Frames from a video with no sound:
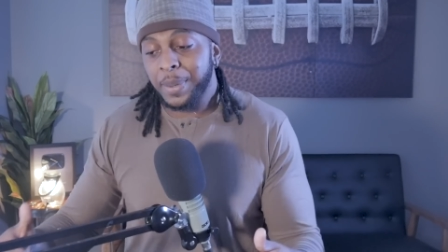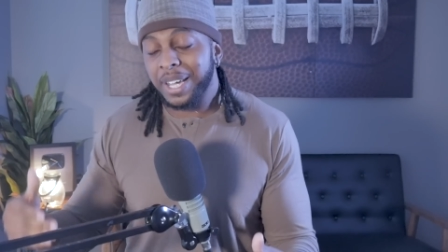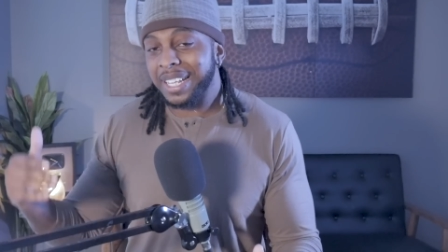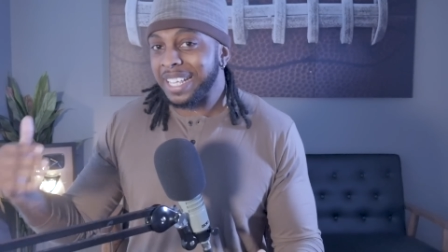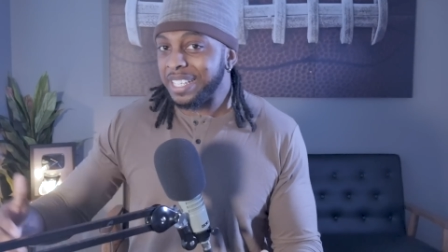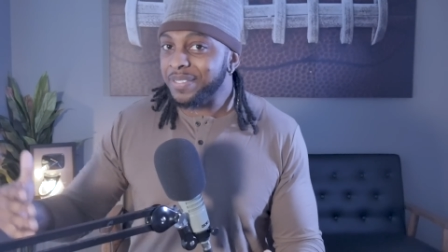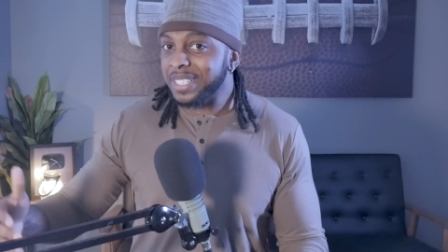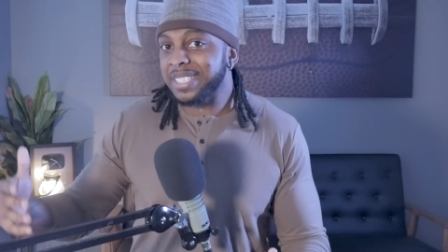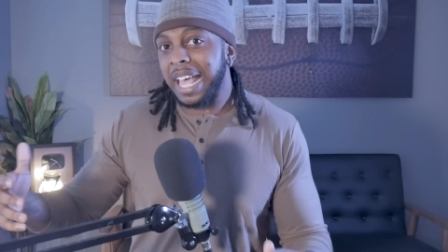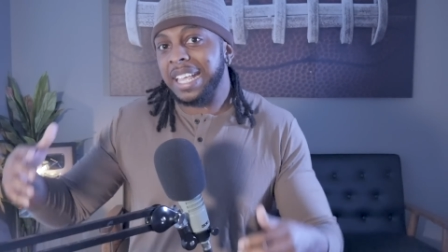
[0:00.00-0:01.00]
But if
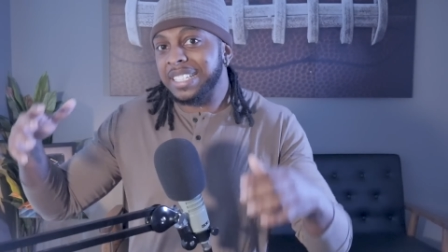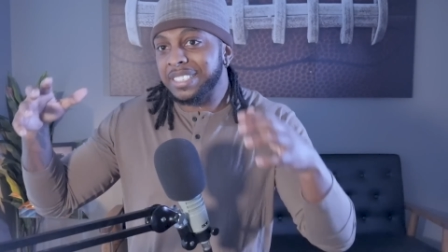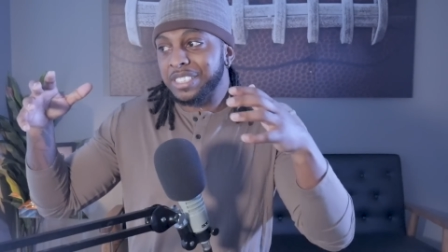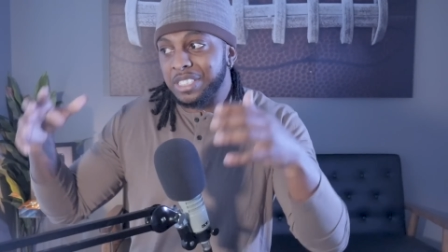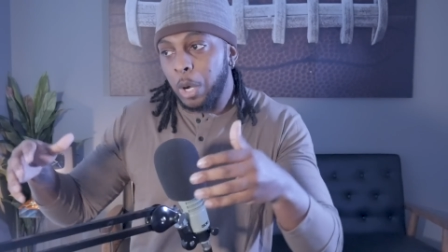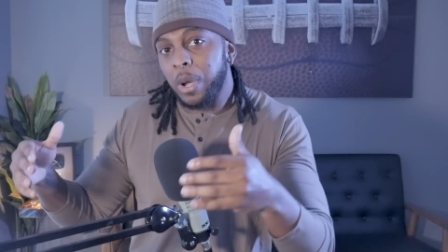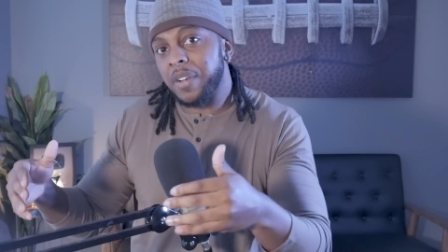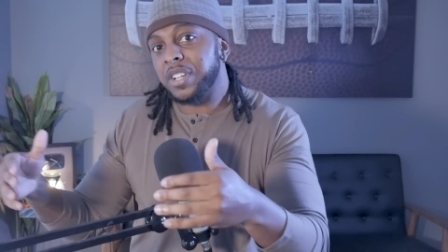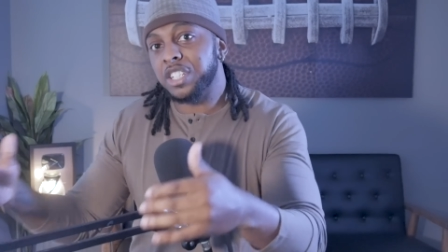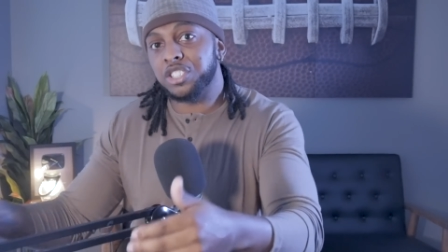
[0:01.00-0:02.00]
the Titans don't
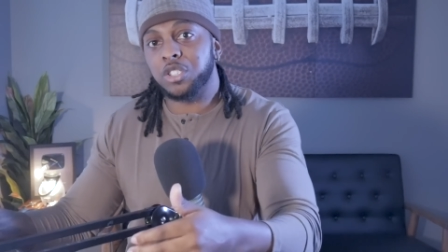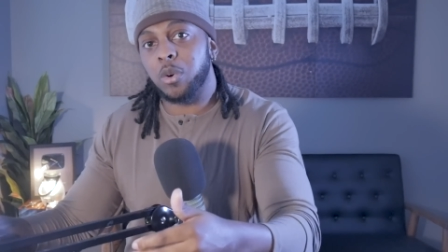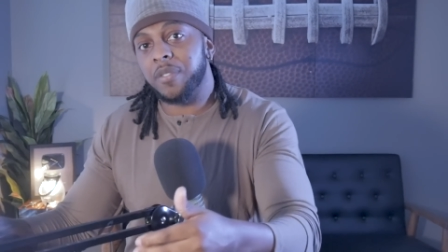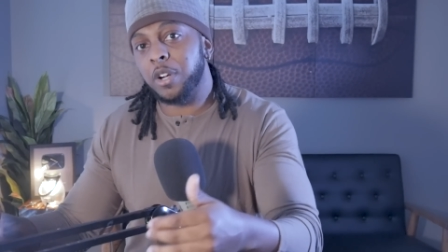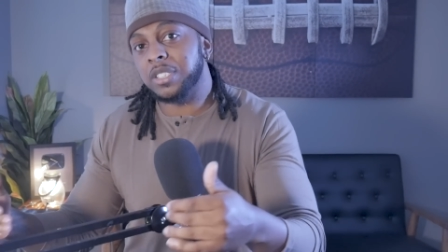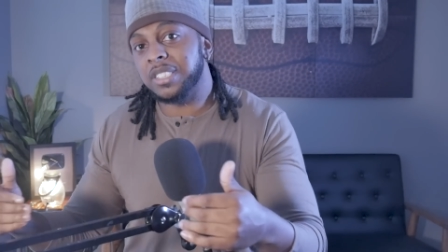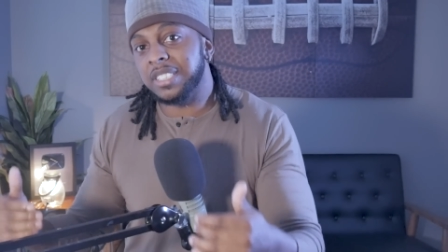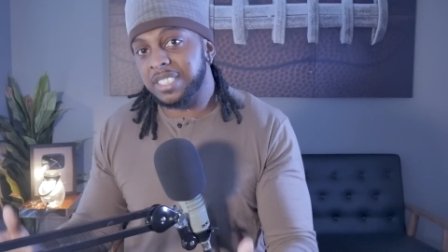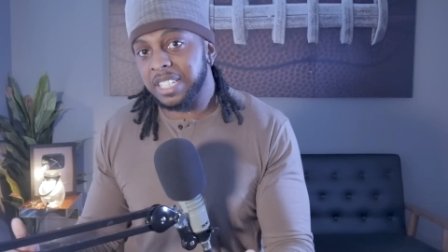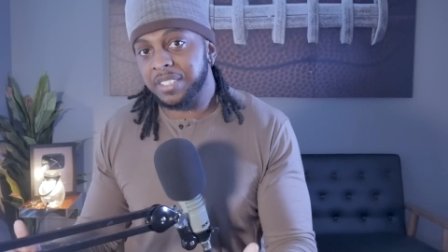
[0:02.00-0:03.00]
have a good showing versus
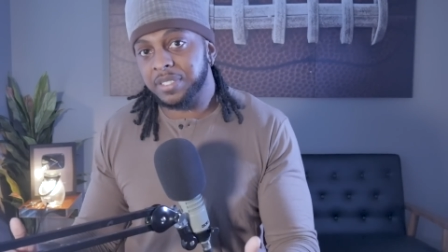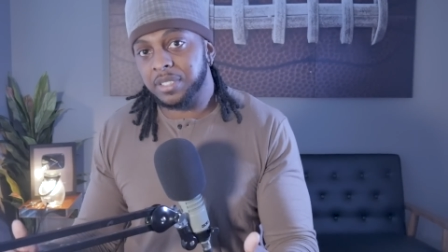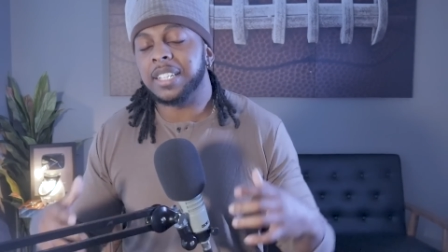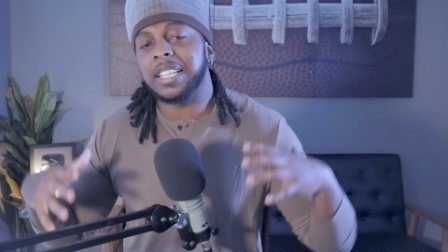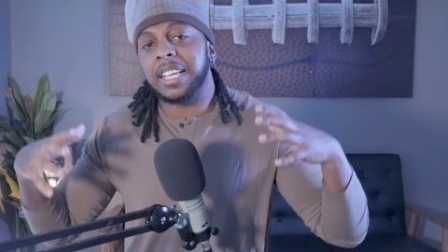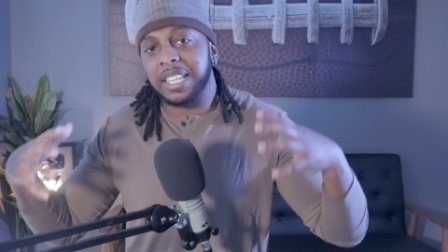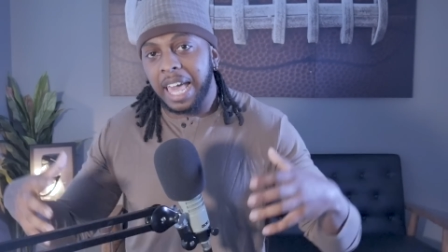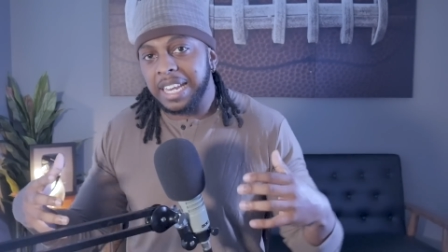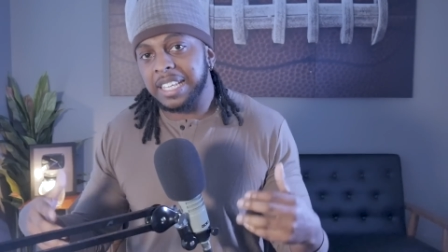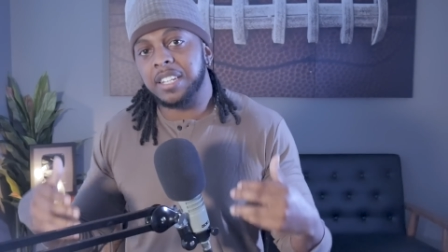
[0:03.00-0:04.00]
the Chiefs, I think a
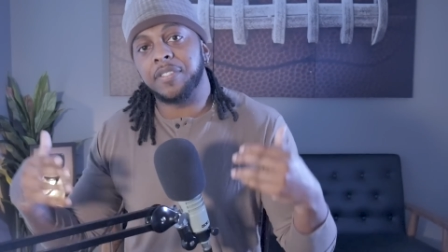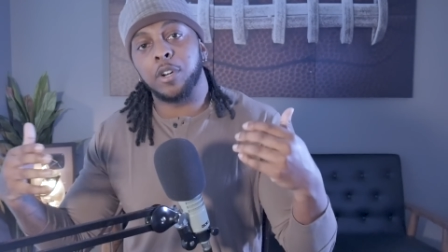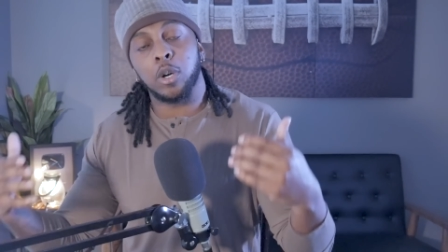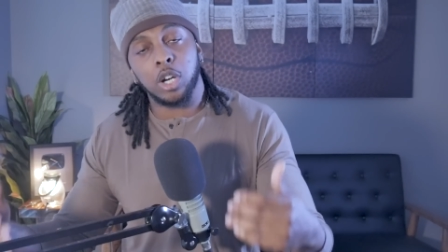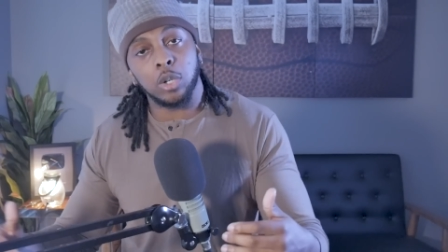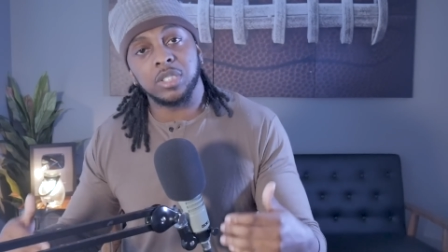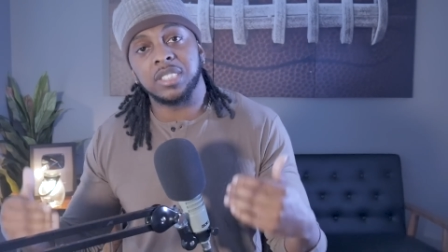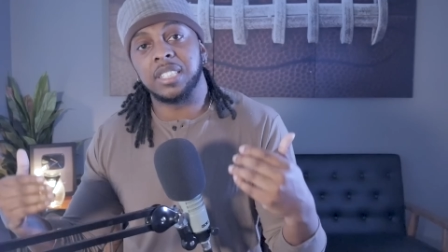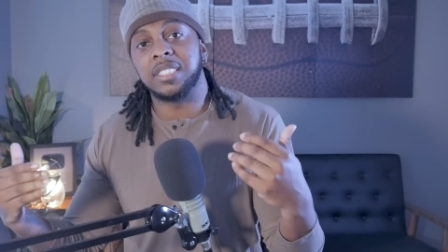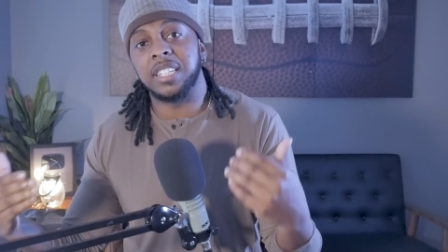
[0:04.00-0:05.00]
lot of NFL
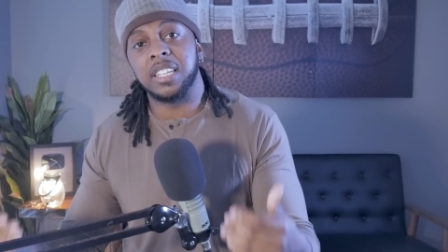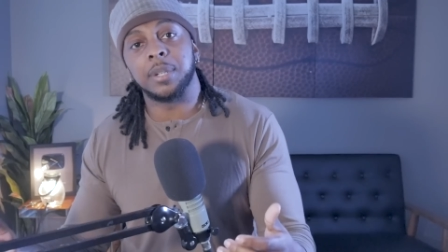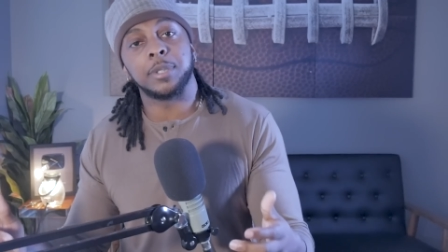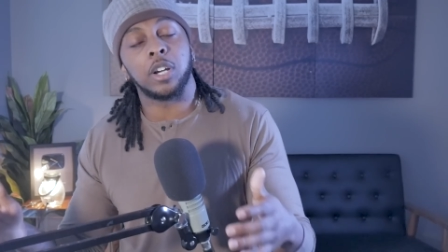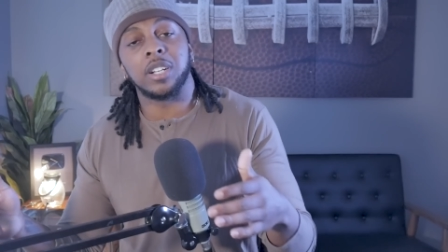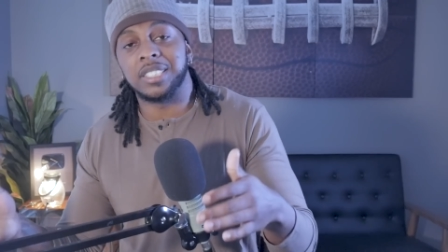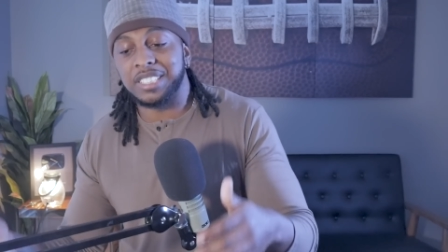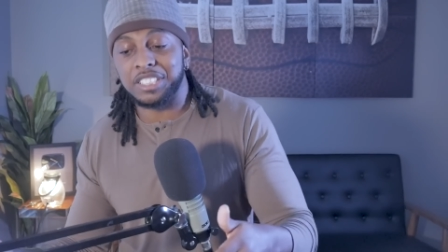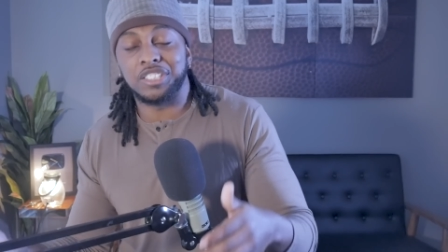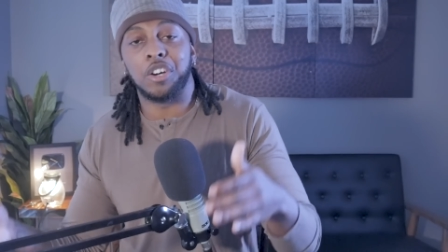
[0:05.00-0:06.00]
coaches and GMs are going to
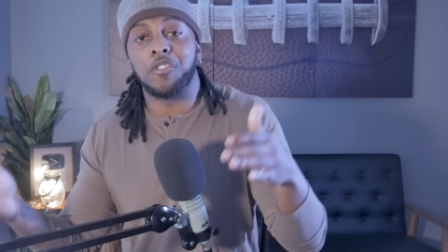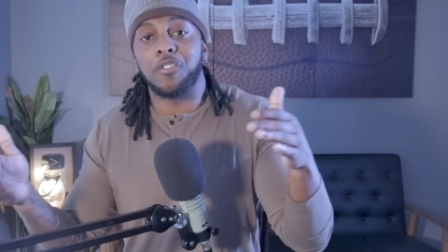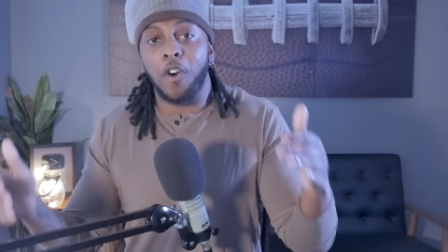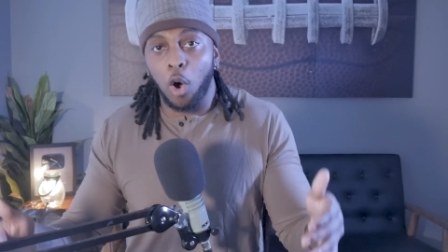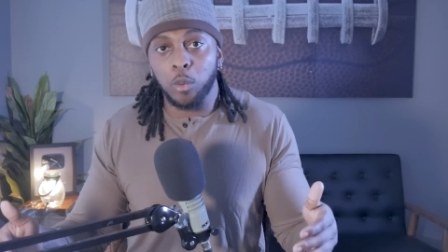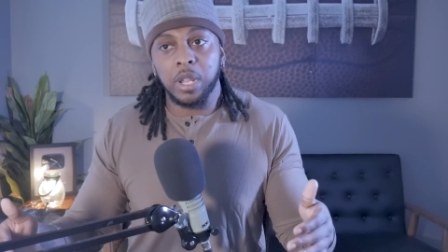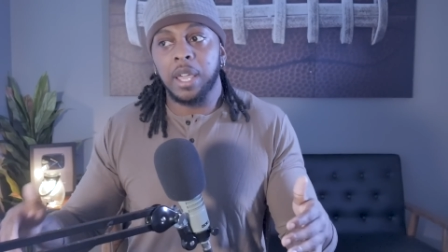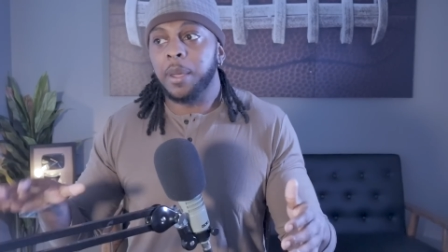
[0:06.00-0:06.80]
just default